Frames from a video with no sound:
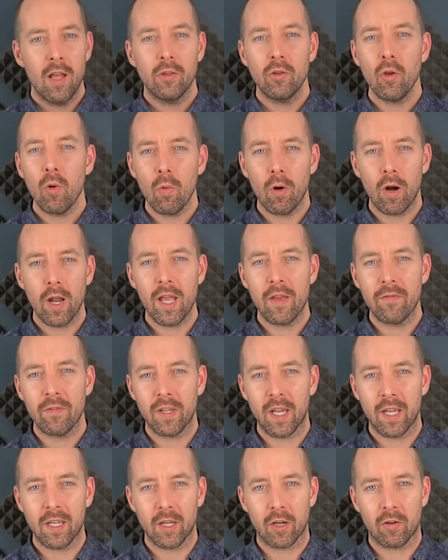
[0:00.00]
Don't worry if you
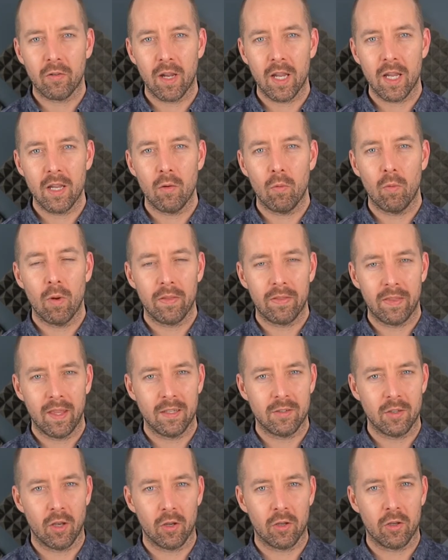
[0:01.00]
didn't agree with
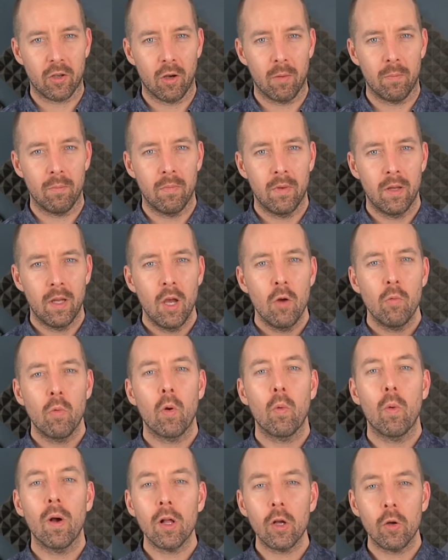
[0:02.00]
this outcome. We
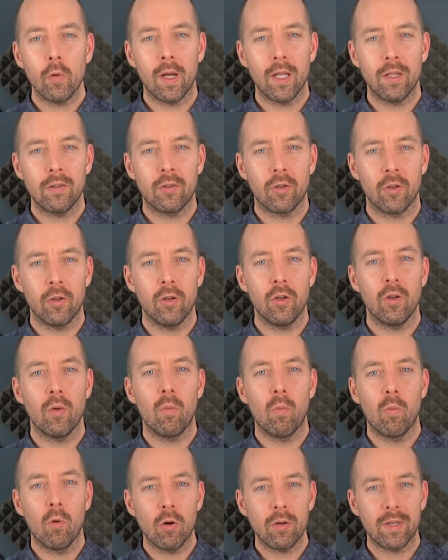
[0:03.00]
will go into
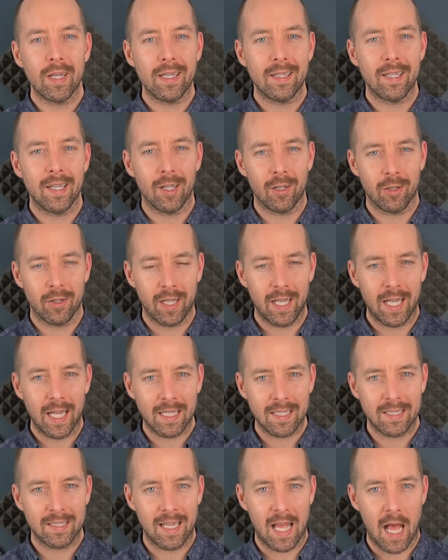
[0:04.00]
more detail in the
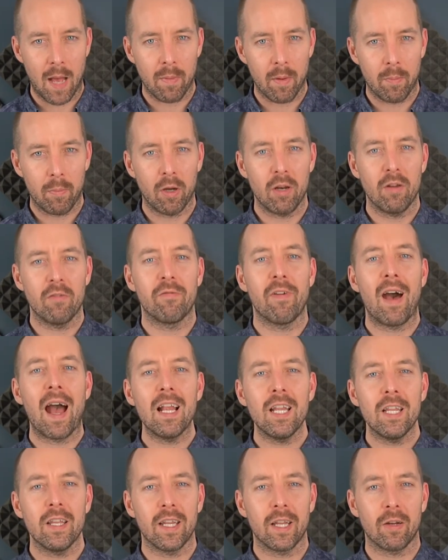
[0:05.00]
next step about
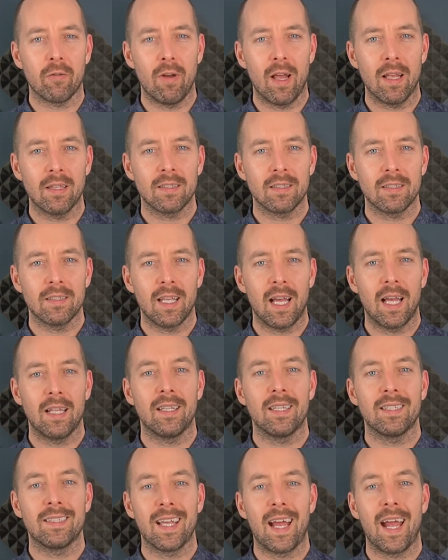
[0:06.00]
evaluating risks and
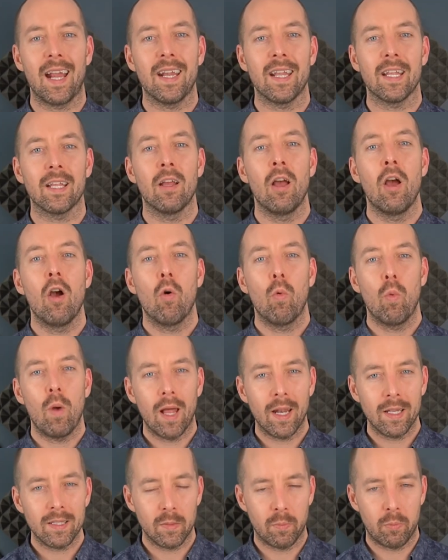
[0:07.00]
deciding
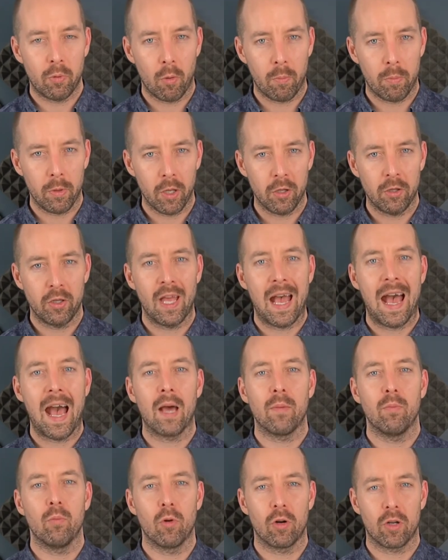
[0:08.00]
when it's appropriate to
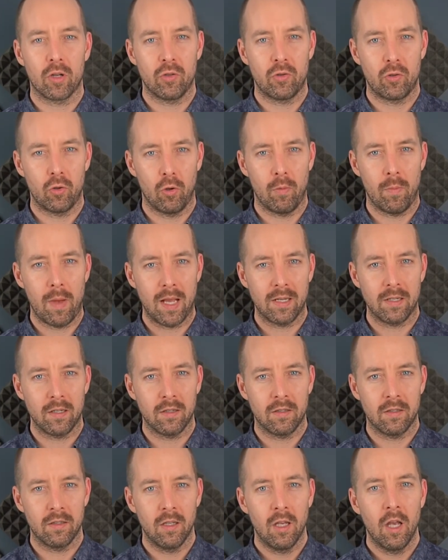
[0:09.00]
add more control
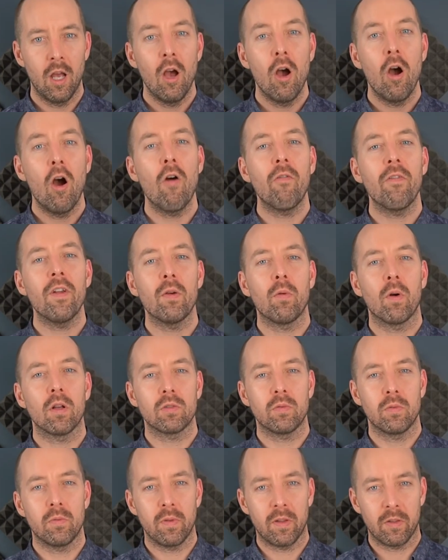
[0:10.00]
measures. Hopefully once
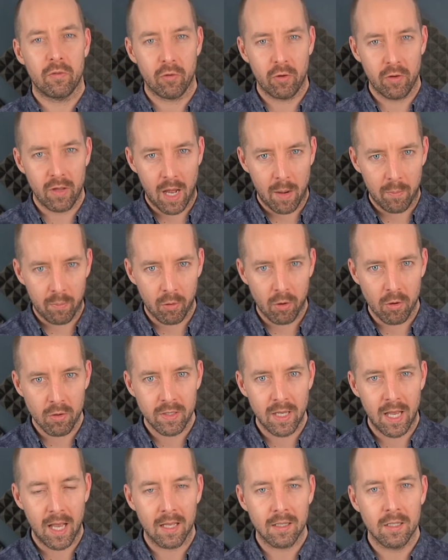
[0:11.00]
we've been through that
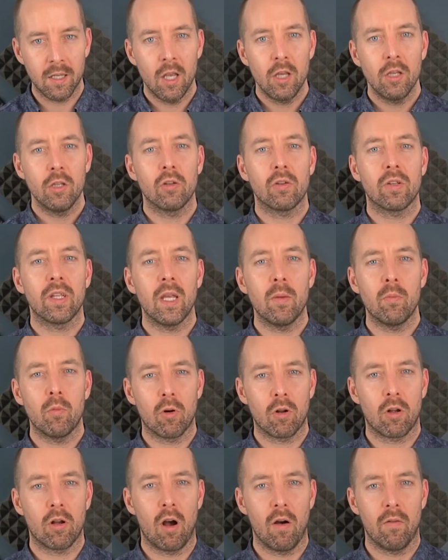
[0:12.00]
process, you'll gain
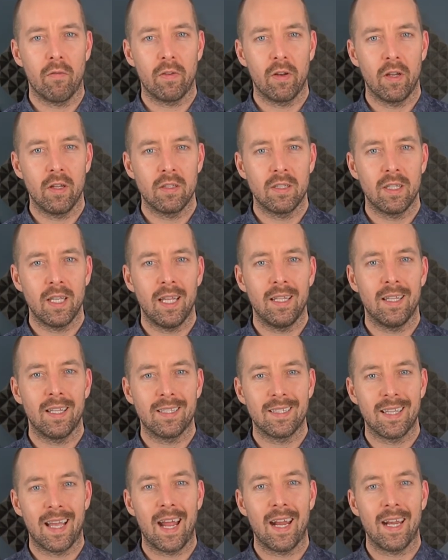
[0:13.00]
more confidence in
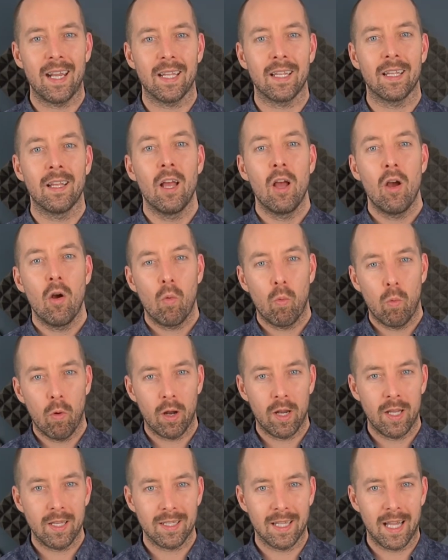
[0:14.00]
deciding what
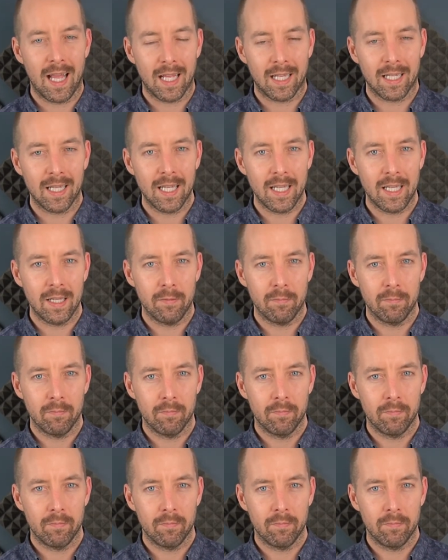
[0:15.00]
is likely.